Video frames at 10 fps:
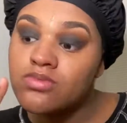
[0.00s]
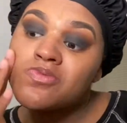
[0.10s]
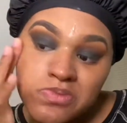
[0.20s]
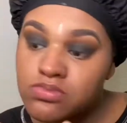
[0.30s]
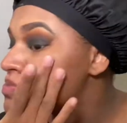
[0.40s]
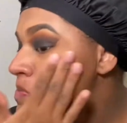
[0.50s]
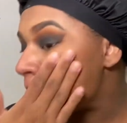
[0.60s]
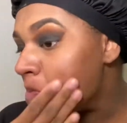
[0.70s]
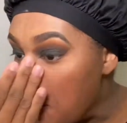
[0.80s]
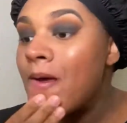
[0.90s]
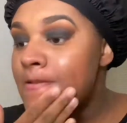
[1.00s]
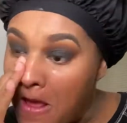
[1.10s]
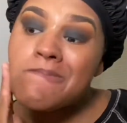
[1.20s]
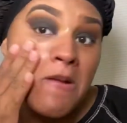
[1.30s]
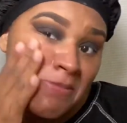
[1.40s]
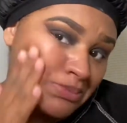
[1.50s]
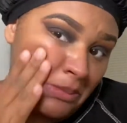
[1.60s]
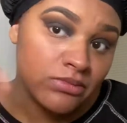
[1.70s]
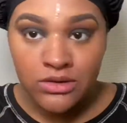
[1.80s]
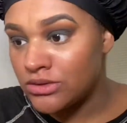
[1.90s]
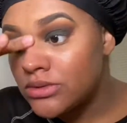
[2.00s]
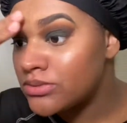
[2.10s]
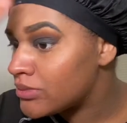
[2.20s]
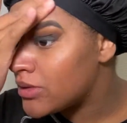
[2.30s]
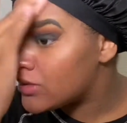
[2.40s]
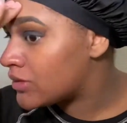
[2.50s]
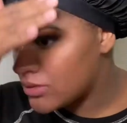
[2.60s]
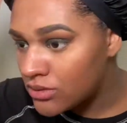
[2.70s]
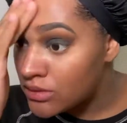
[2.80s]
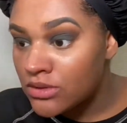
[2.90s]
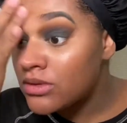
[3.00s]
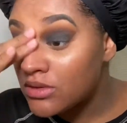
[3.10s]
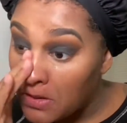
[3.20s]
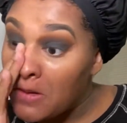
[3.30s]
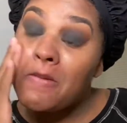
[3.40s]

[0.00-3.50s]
for a nice glow. It's by e.l.f.